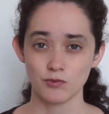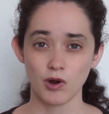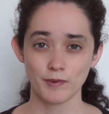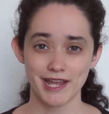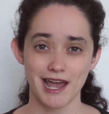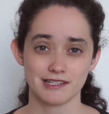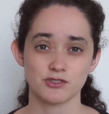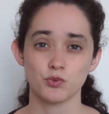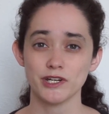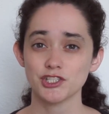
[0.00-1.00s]
where we
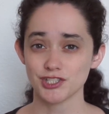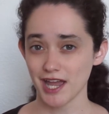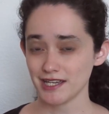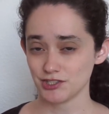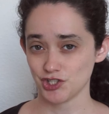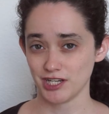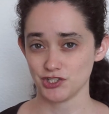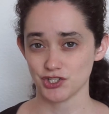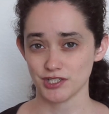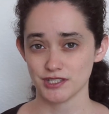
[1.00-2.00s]
asked which diet
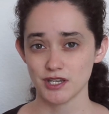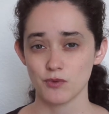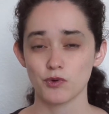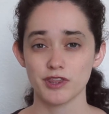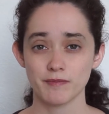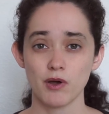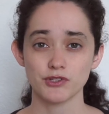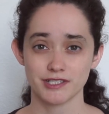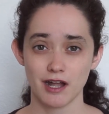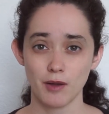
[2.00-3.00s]
changes were the
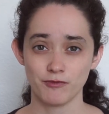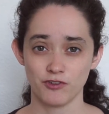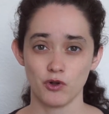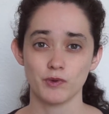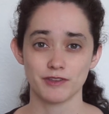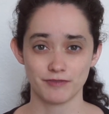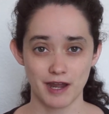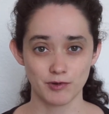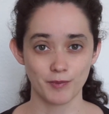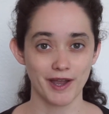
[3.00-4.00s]
most helpful with
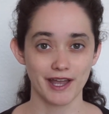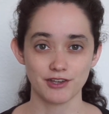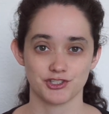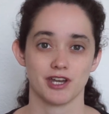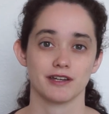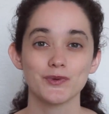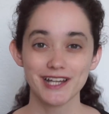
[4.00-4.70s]
fibromyalgia.